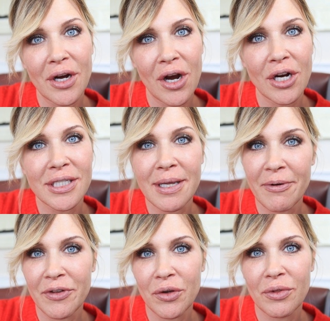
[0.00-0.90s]
there are some
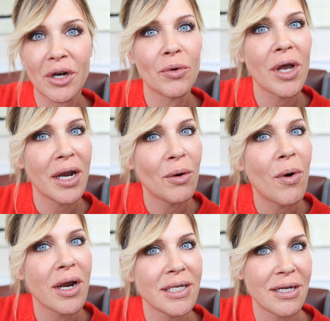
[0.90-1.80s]
of you that are going to
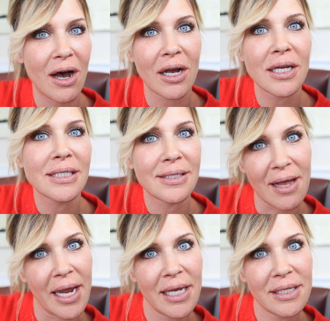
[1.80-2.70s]
want to talk
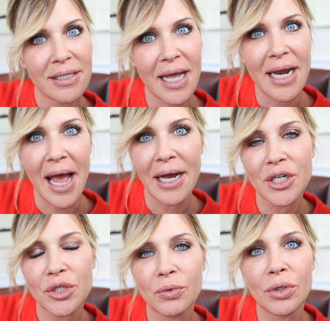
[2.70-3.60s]
science and
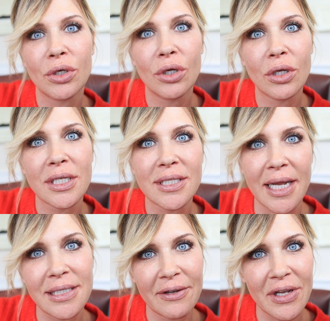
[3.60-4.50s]
actual
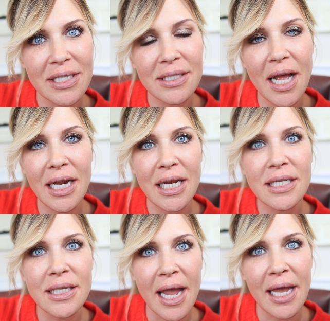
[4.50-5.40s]
scientific
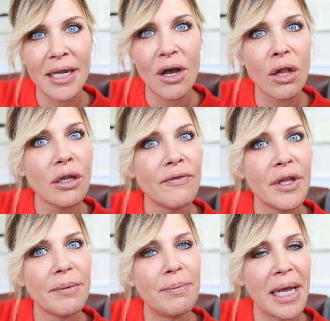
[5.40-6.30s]
studies and all of
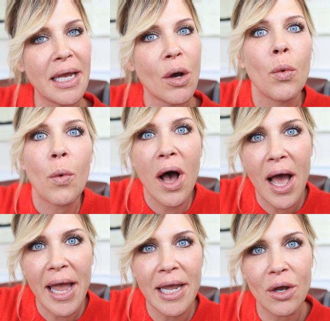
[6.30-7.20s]
the big
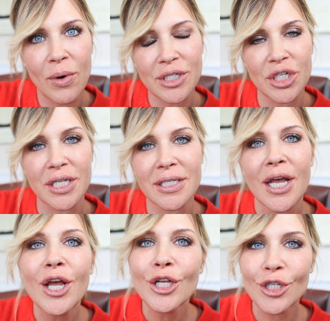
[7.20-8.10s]
why questions.
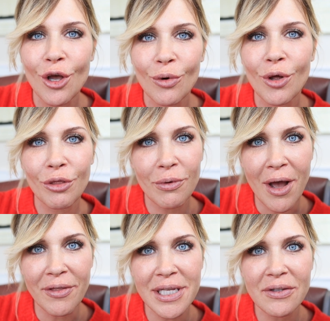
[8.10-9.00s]
So
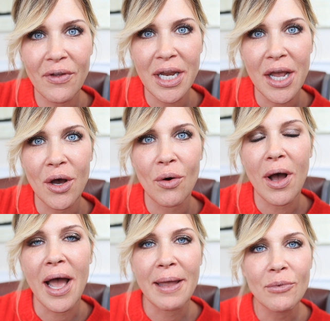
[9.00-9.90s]
throughout this video,
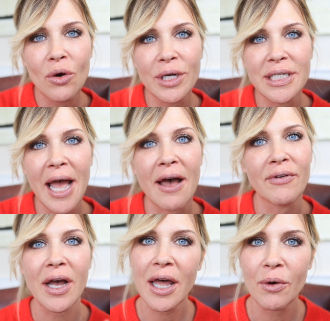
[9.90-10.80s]
I'm going to
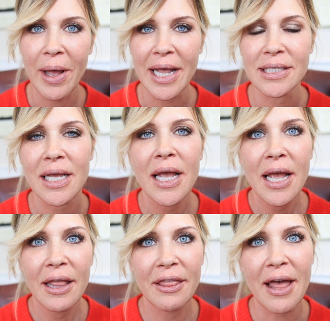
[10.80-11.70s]
have cutaways
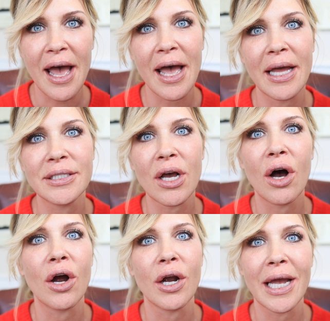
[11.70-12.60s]
that
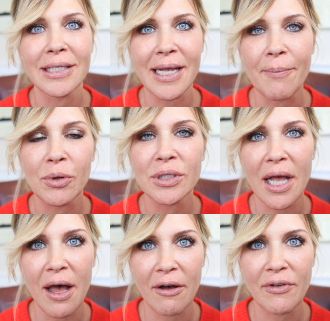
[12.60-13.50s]
are examples
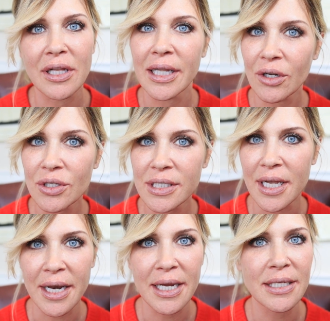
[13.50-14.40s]
of clinical
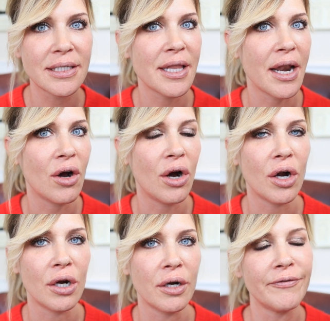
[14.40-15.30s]
studies that
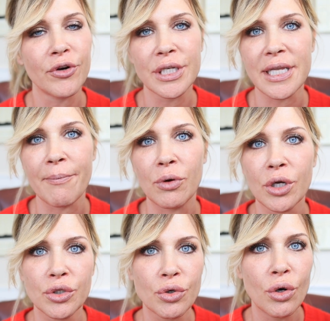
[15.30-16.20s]
are, for example,
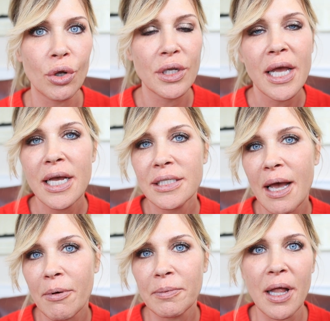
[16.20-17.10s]
controlled, double